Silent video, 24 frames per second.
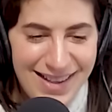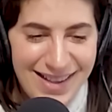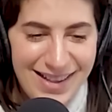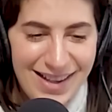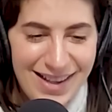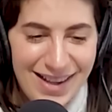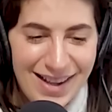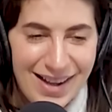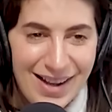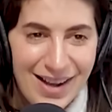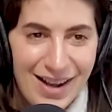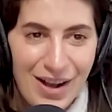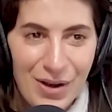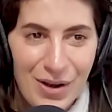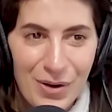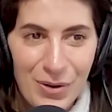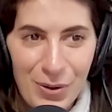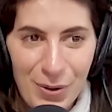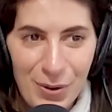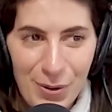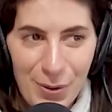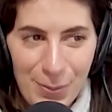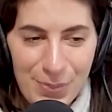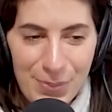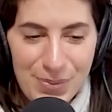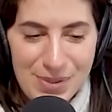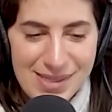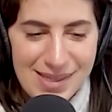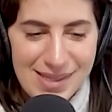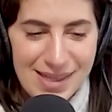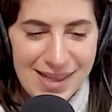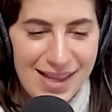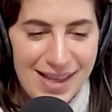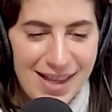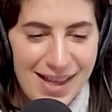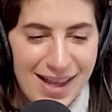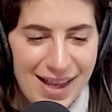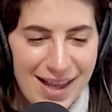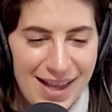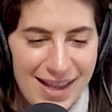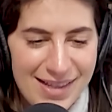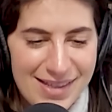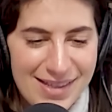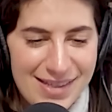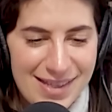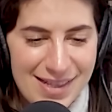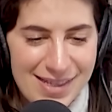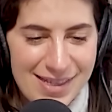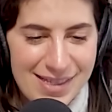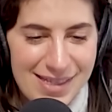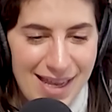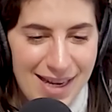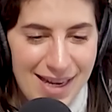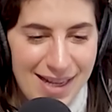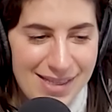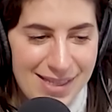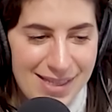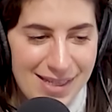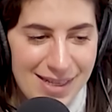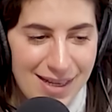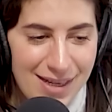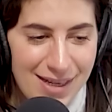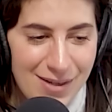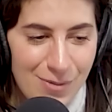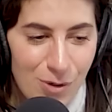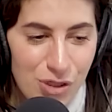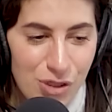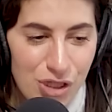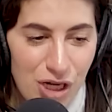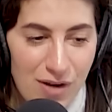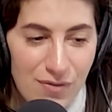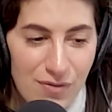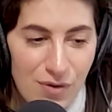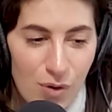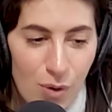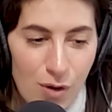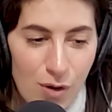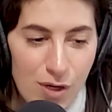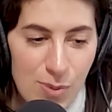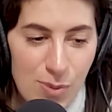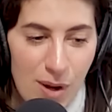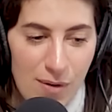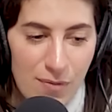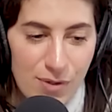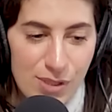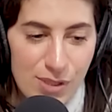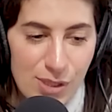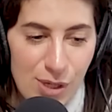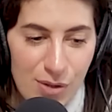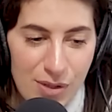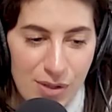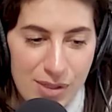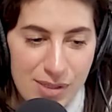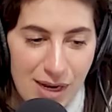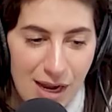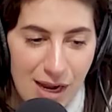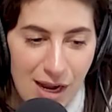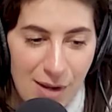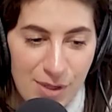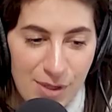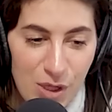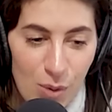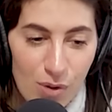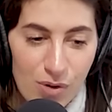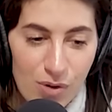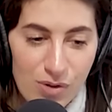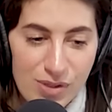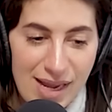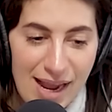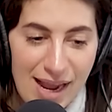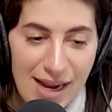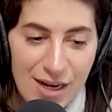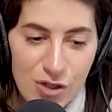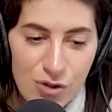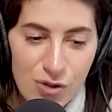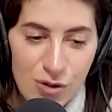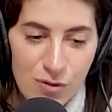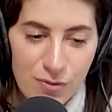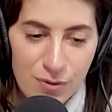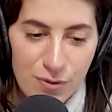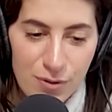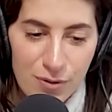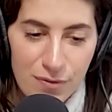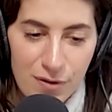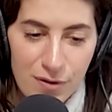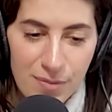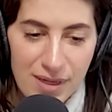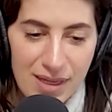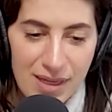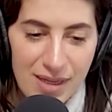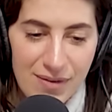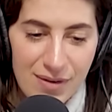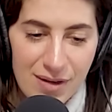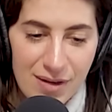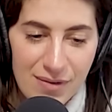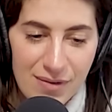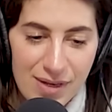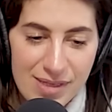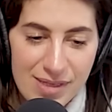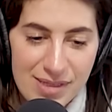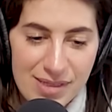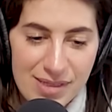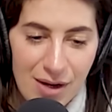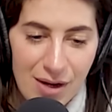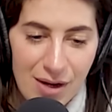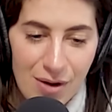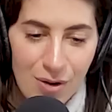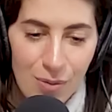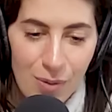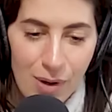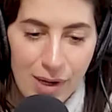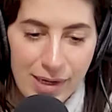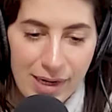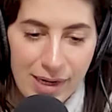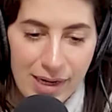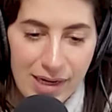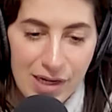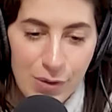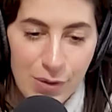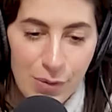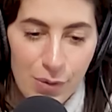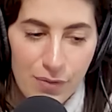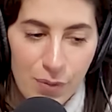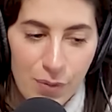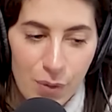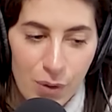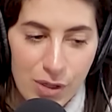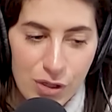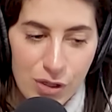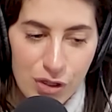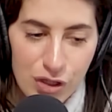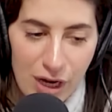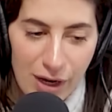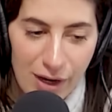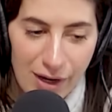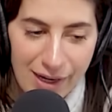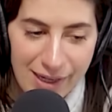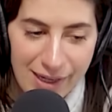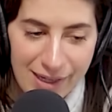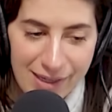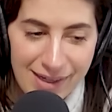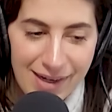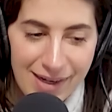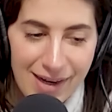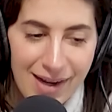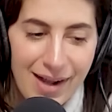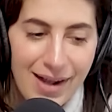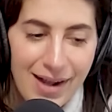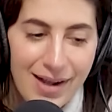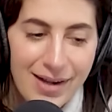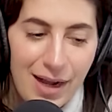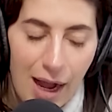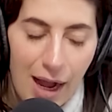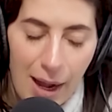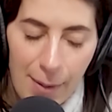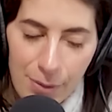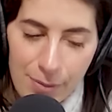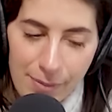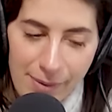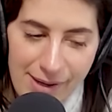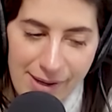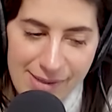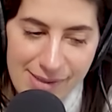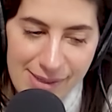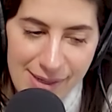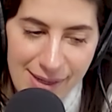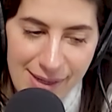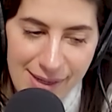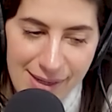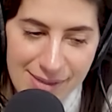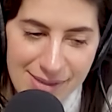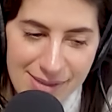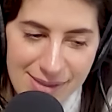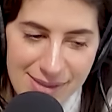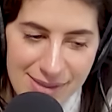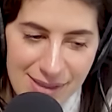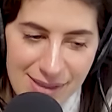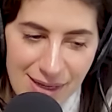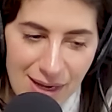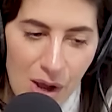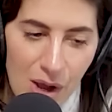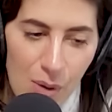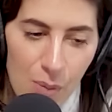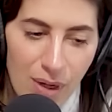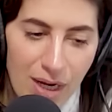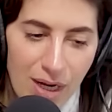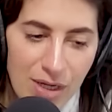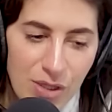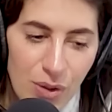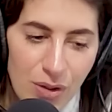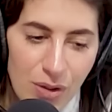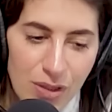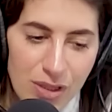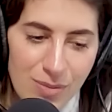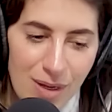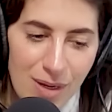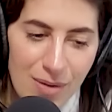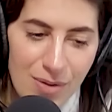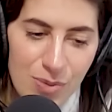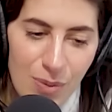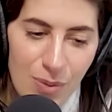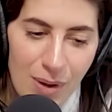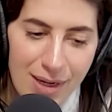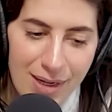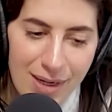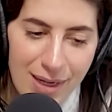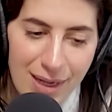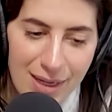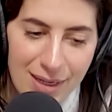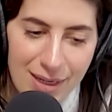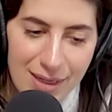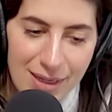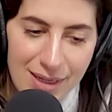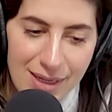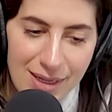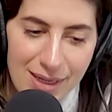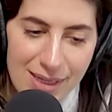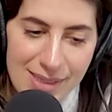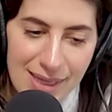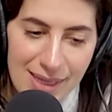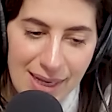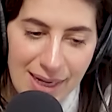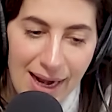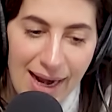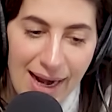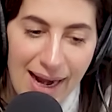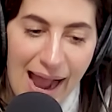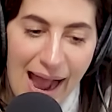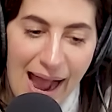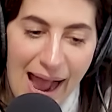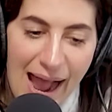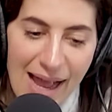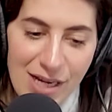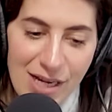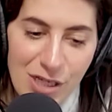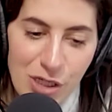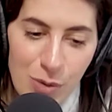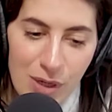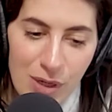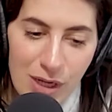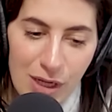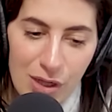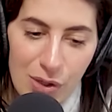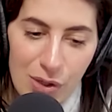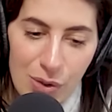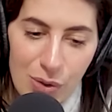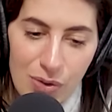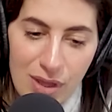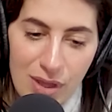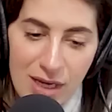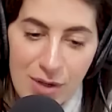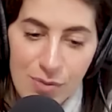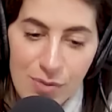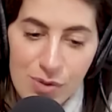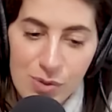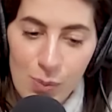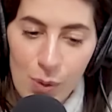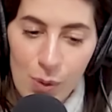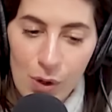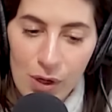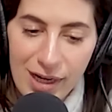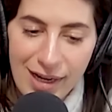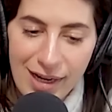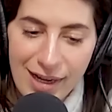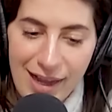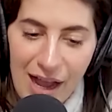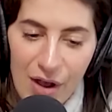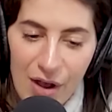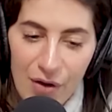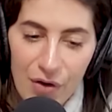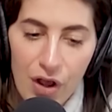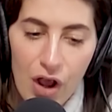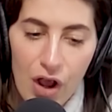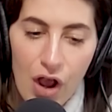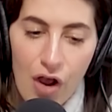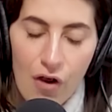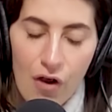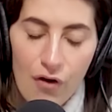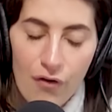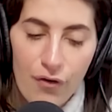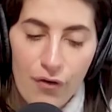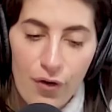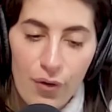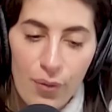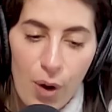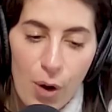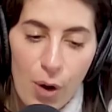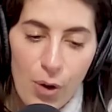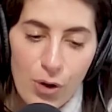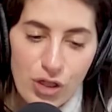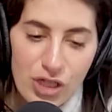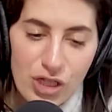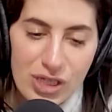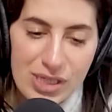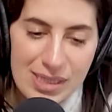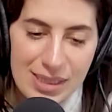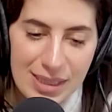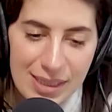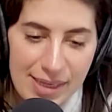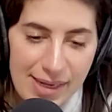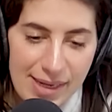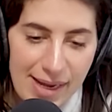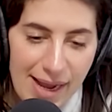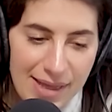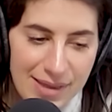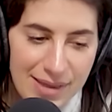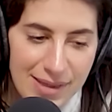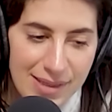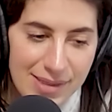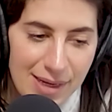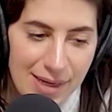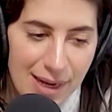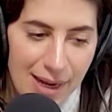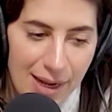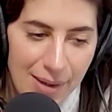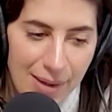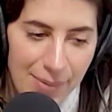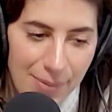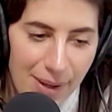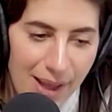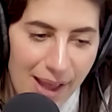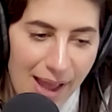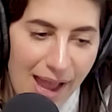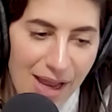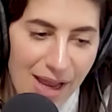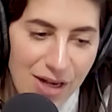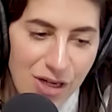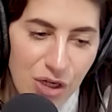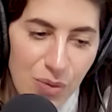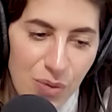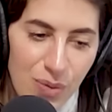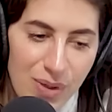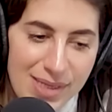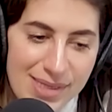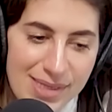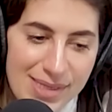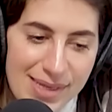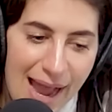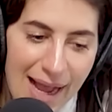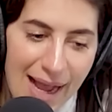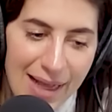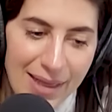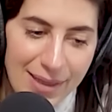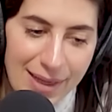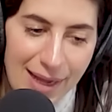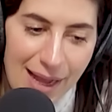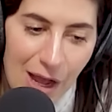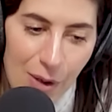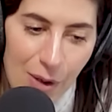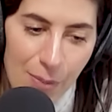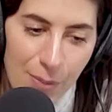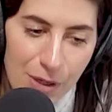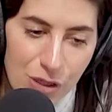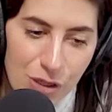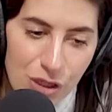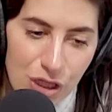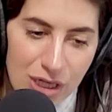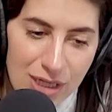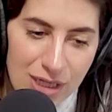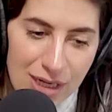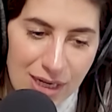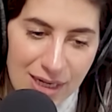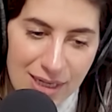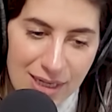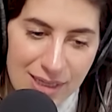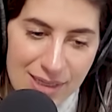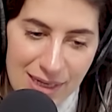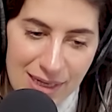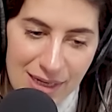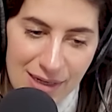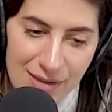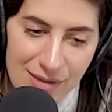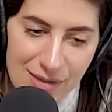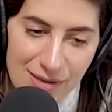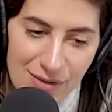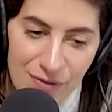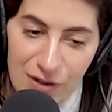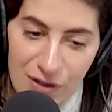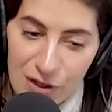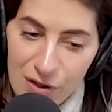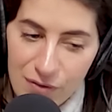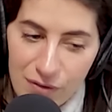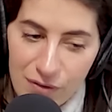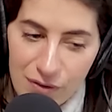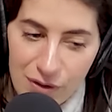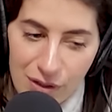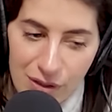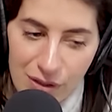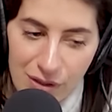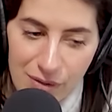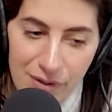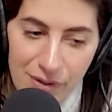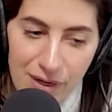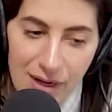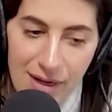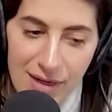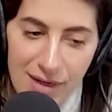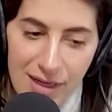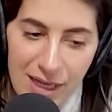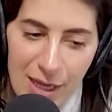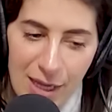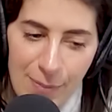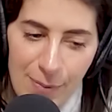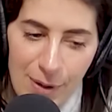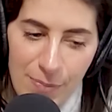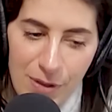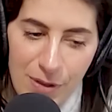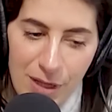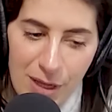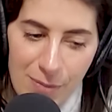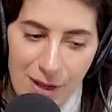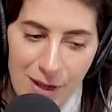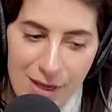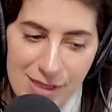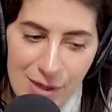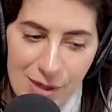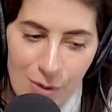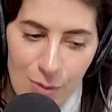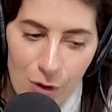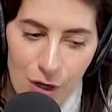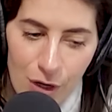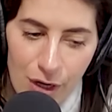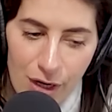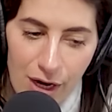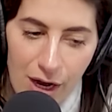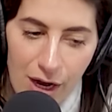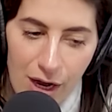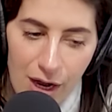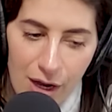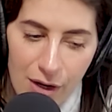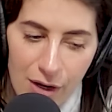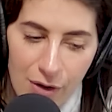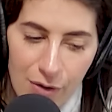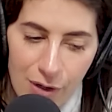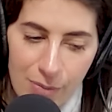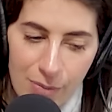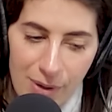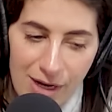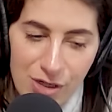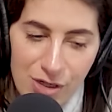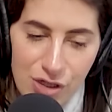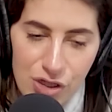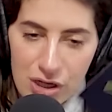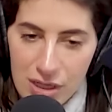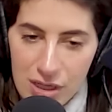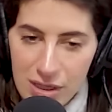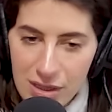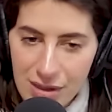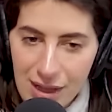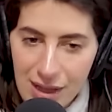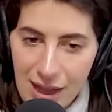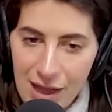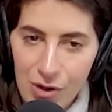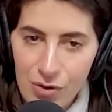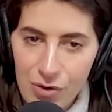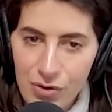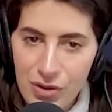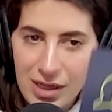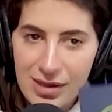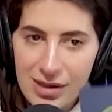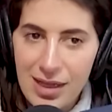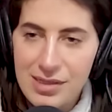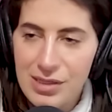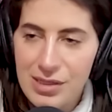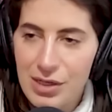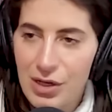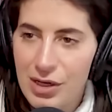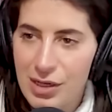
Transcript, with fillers: no. Uh, uh, uh, since that well, incident, which I, of course, reference all the time, he orders extra food for me, even if I say I don't want any to avoid sharing. Compromise, I guess? When I told him I was writing in, he said I had to include that he was working out ferociously at the time and knew exactly how much he needed to eat to feel full. Keep up the amazing work, a hungry bitch. I don't think that's a good